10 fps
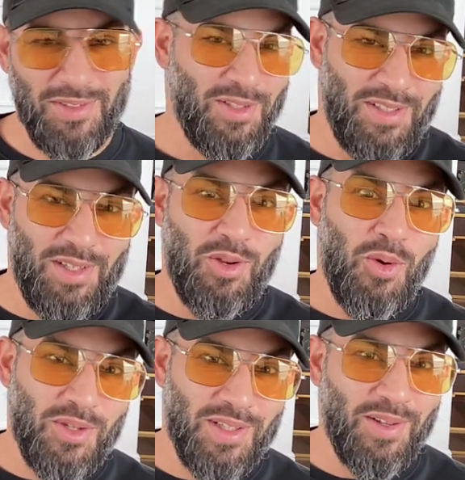You just see
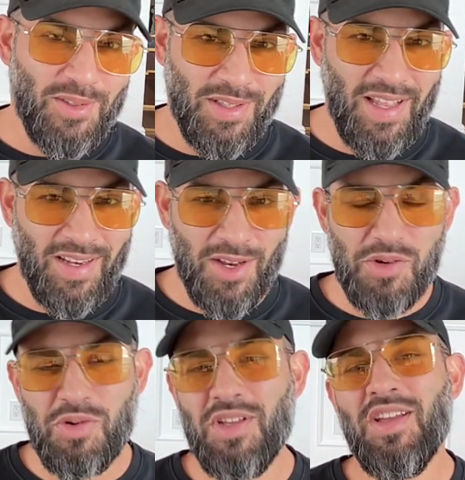toy sales in that
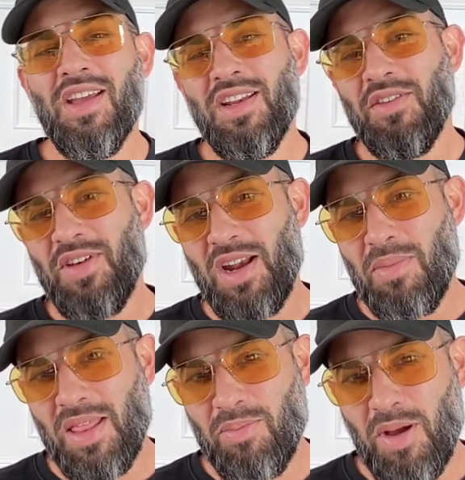country divided
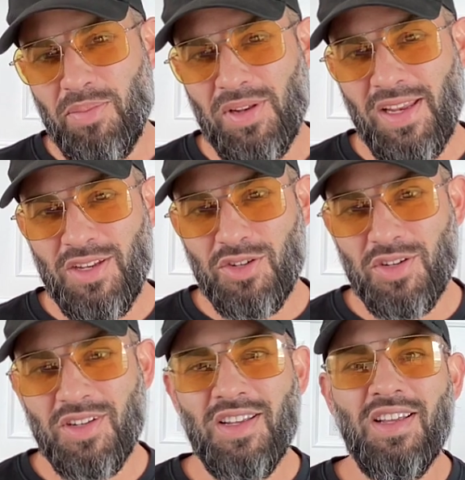by the
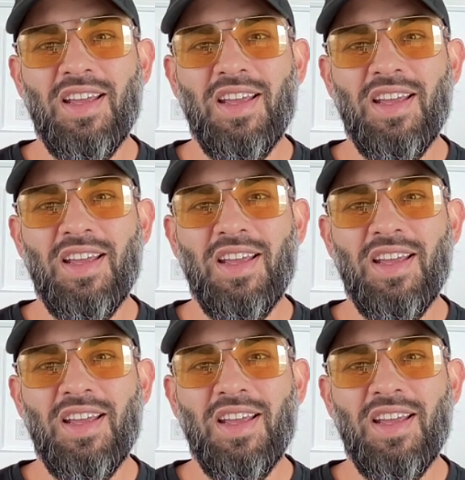population,